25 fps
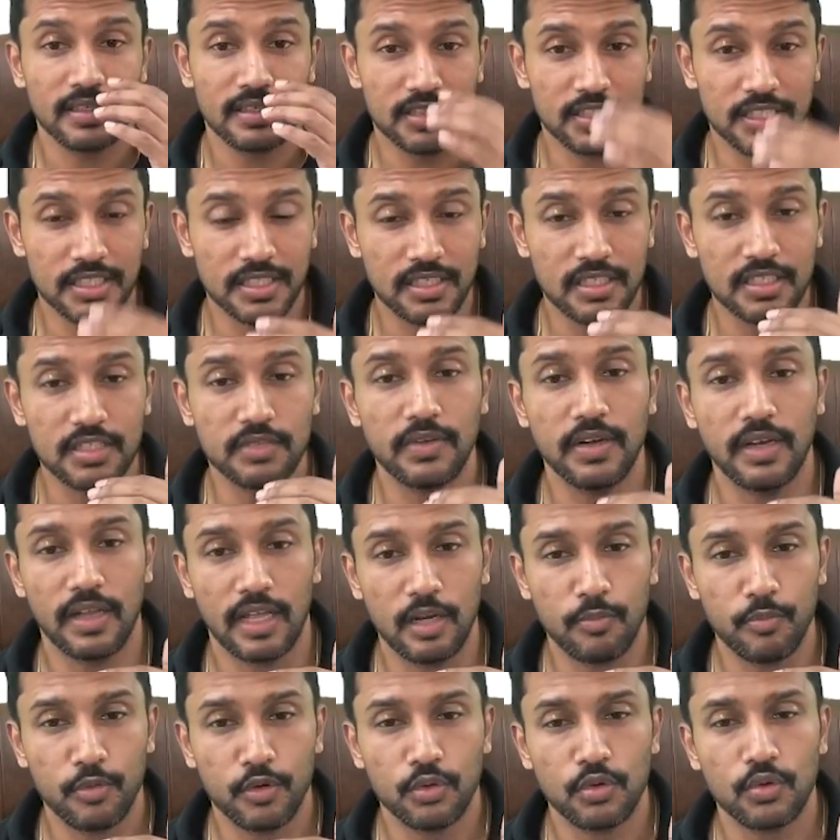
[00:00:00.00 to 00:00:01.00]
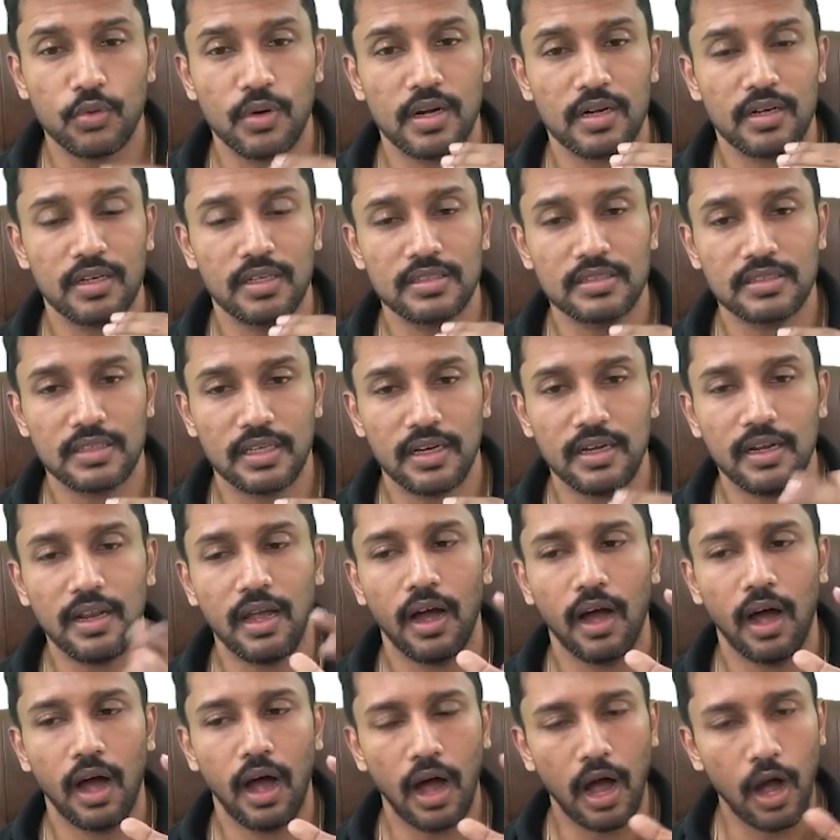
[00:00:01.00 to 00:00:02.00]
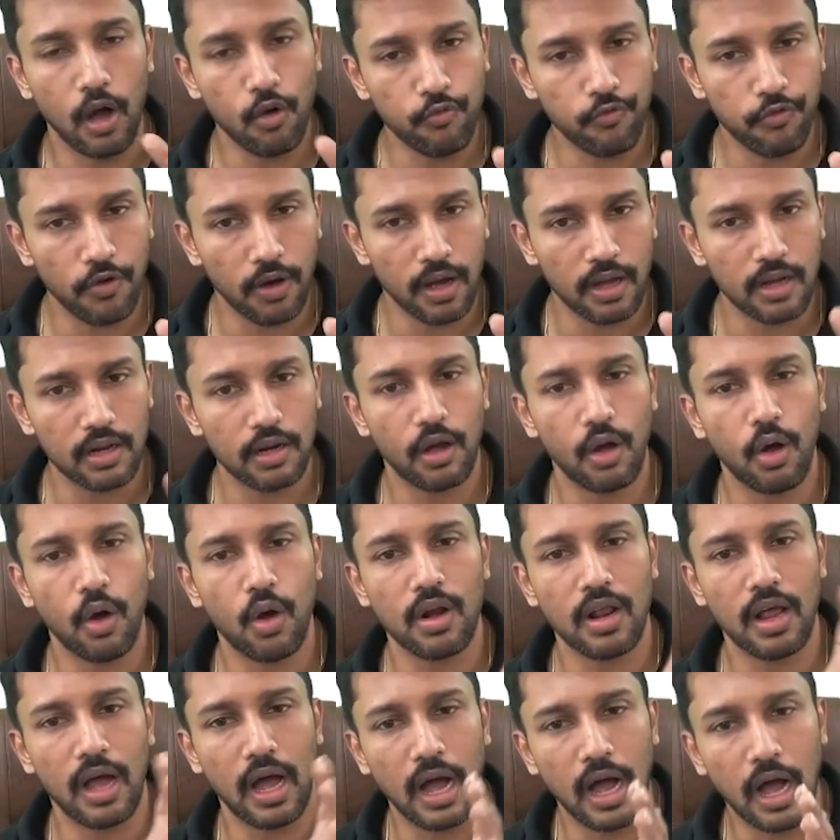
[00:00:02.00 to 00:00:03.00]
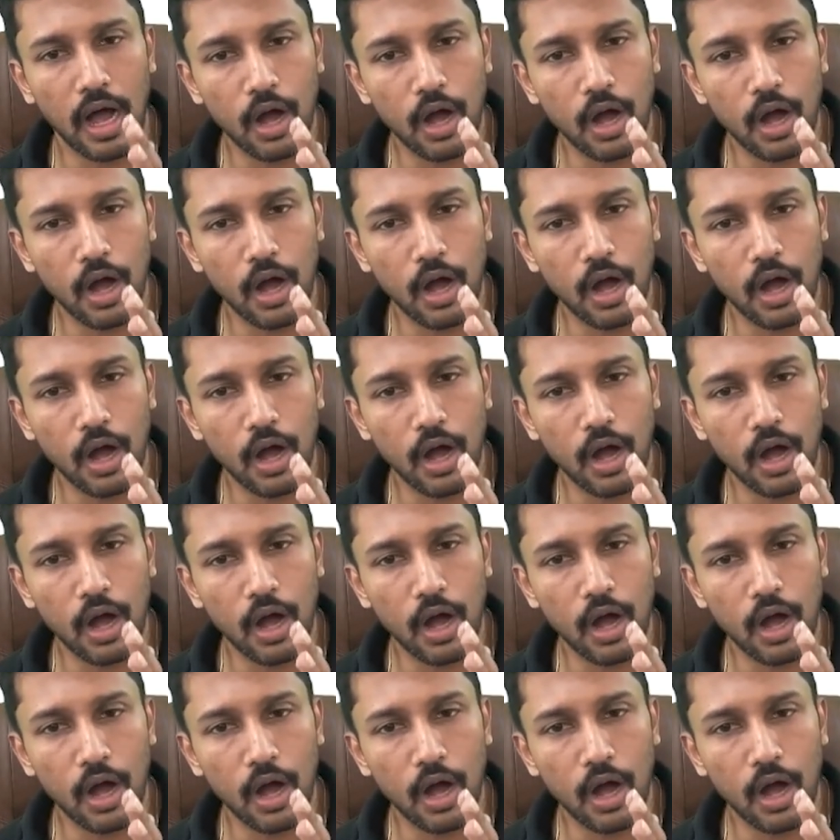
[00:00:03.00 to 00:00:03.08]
GTs will help you to understand how far or